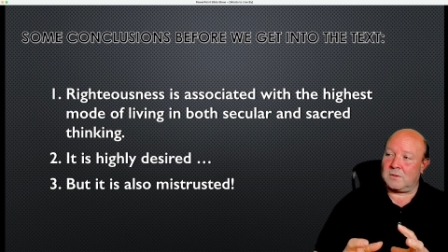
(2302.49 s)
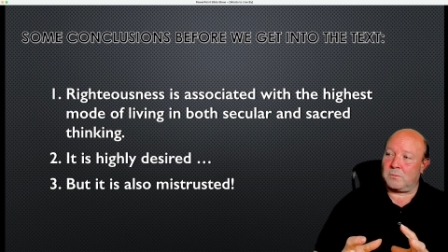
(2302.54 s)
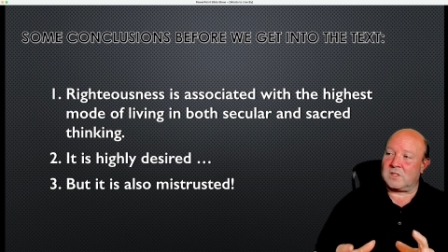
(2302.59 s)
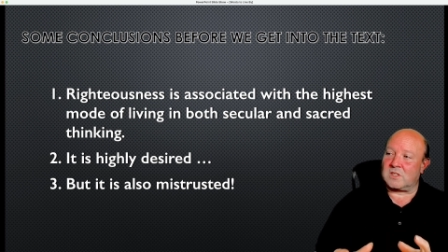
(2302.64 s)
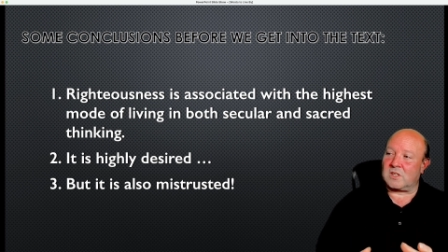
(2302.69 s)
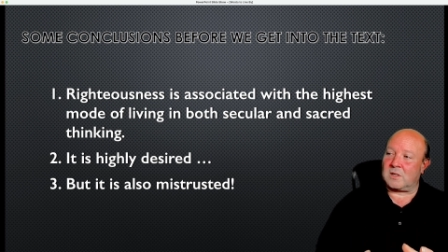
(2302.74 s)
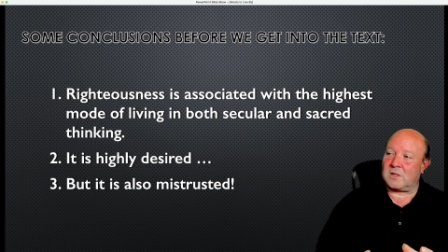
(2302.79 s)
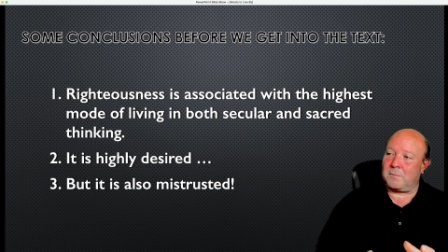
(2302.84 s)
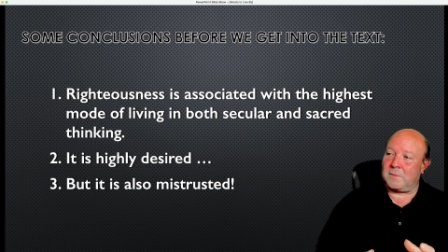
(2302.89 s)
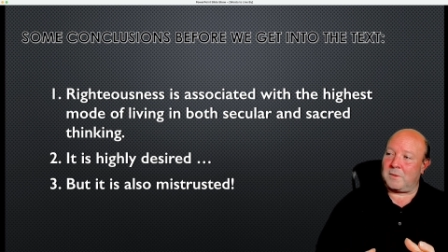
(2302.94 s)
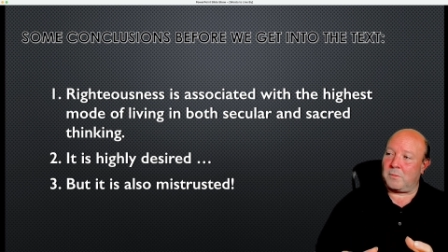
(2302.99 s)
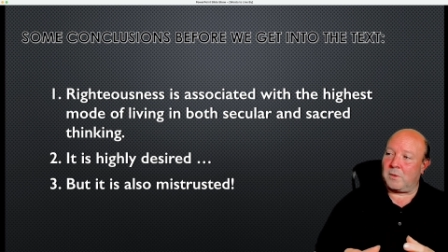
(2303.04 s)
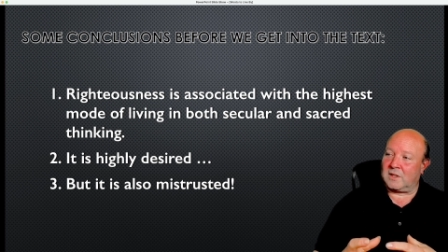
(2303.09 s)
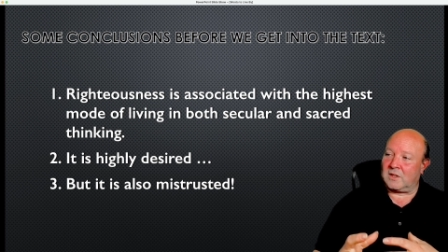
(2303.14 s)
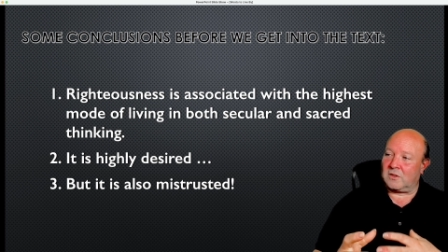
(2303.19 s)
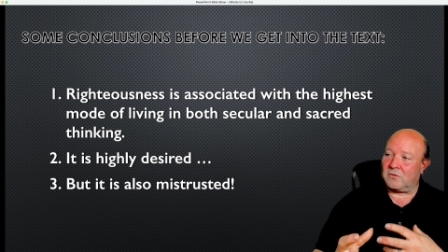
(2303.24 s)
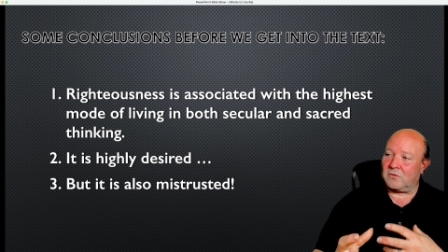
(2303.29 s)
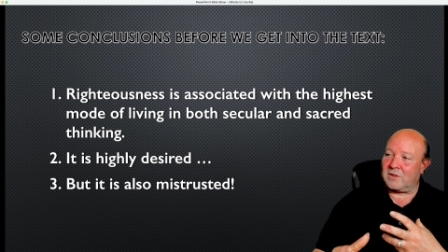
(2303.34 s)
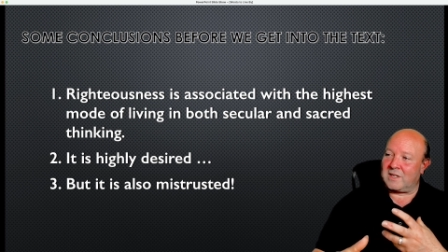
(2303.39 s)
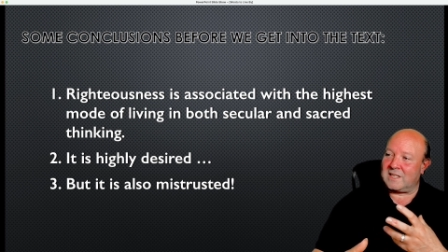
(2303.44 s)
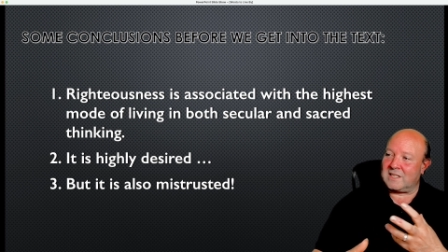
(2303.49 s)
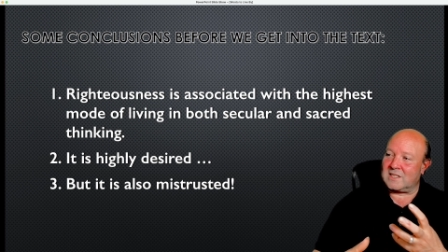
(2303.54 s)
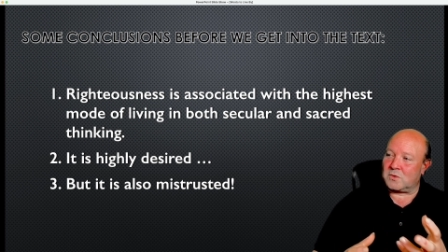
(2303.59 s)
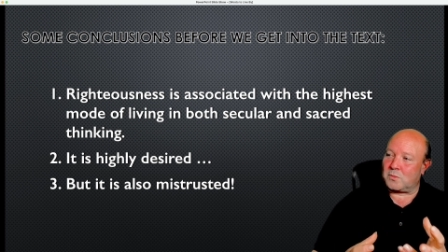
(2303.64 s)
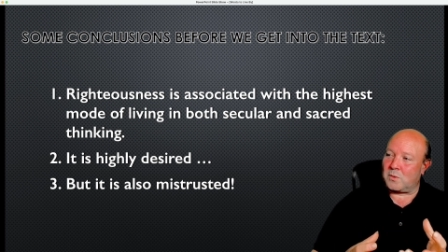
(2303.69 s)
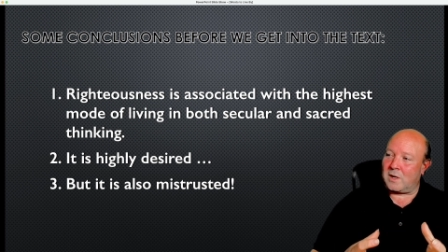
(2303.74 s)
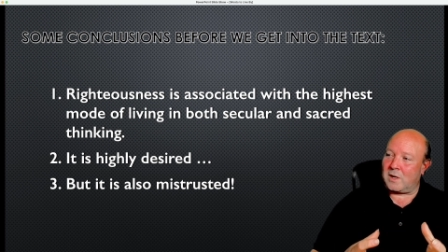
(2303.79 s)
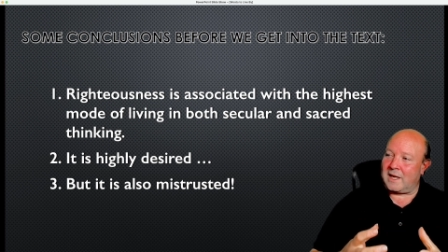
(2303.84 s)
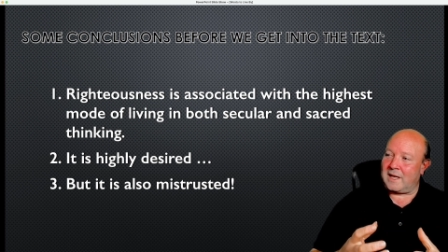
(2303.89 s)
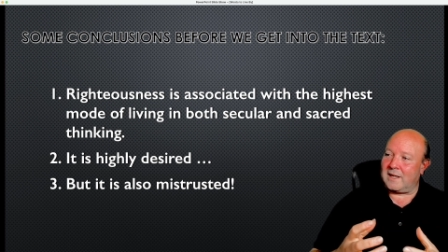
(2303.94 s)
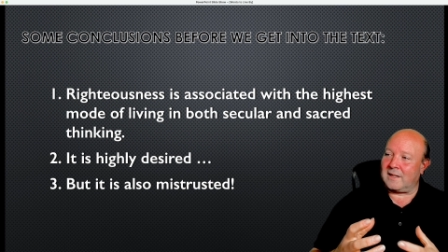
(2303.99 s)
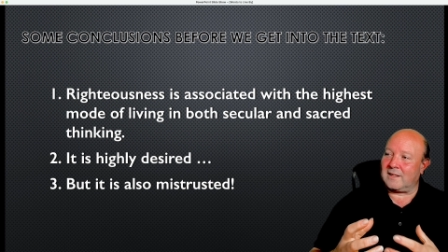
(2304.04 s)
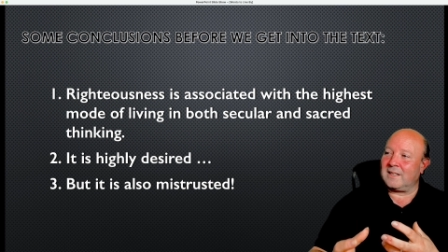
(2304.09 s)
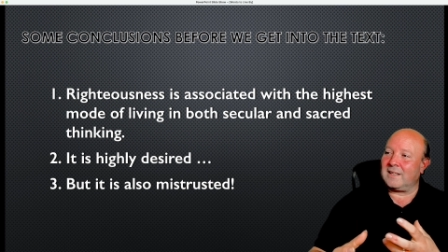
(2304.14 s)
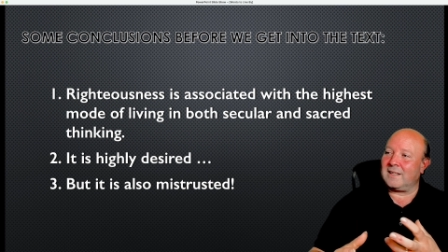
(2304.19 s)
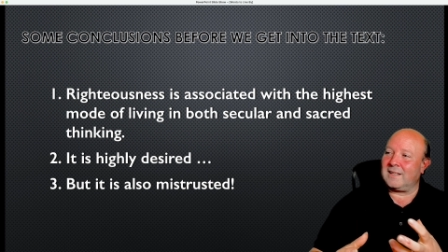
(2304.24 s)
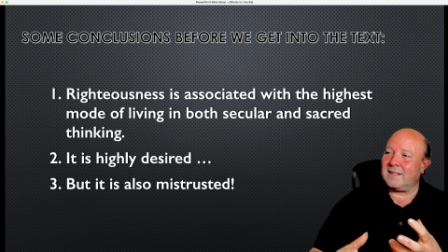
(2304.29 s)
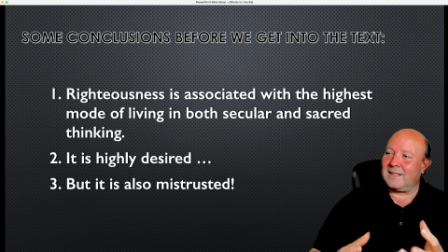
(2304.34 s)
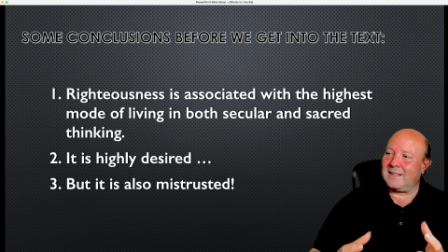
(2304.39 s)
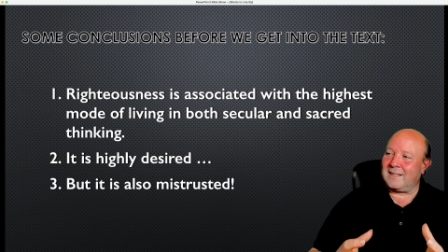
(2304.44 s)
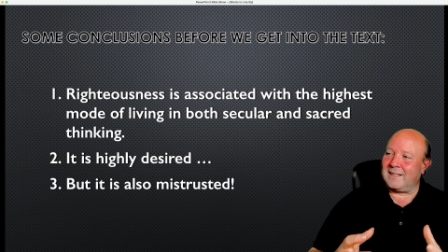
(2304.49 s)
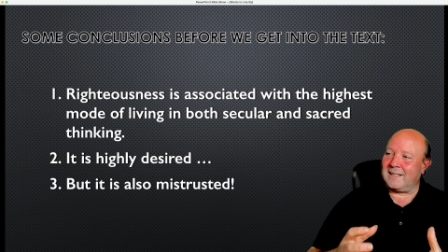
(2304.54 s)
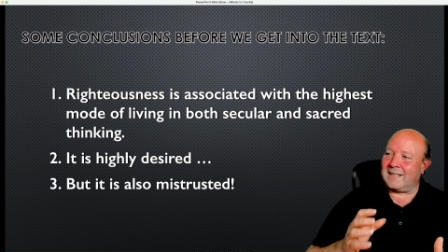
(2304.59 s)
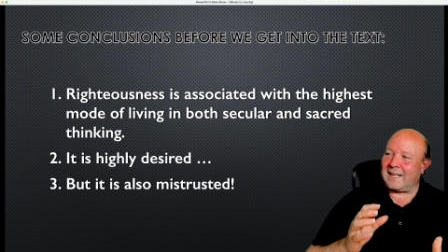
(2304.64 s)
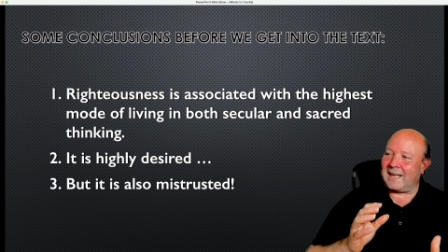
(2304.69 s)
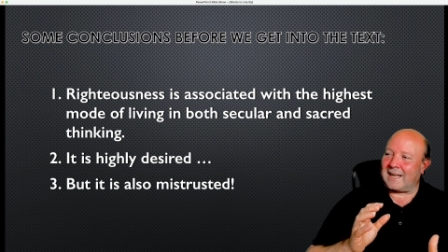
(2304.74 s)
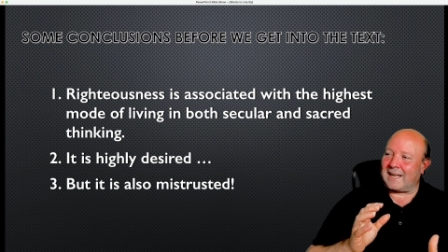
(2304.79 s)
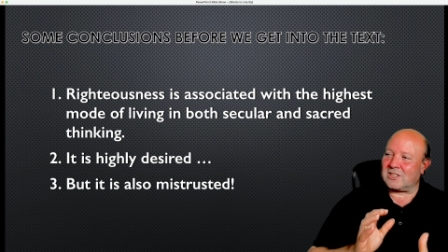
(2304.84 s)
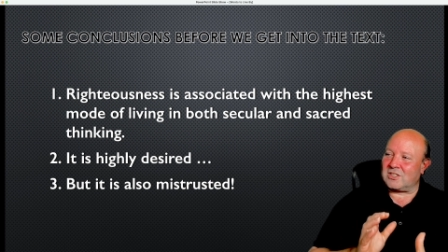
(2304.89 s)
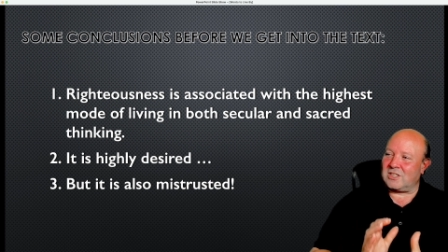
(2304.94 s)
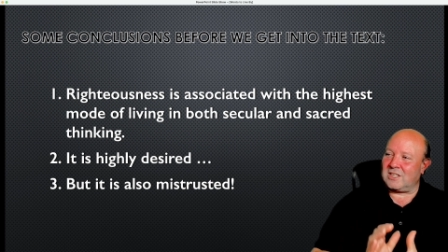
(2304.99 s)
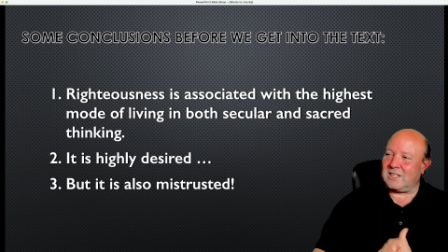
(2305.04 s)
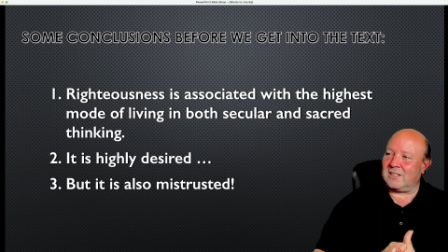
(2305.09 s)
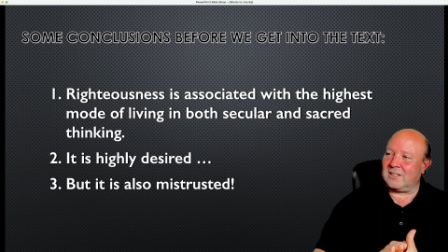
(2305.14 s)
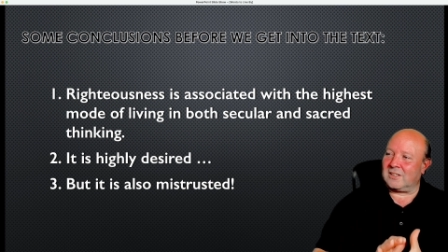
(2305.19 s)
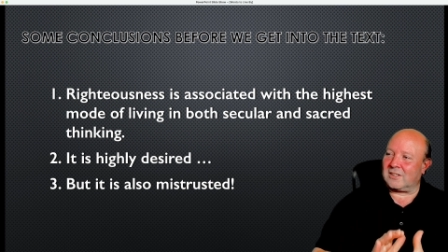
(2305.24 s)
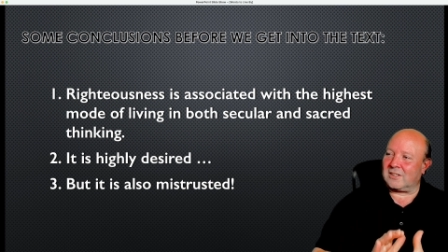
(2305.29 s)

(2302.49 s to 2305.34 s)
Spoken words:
which can be one of the reasons why it actually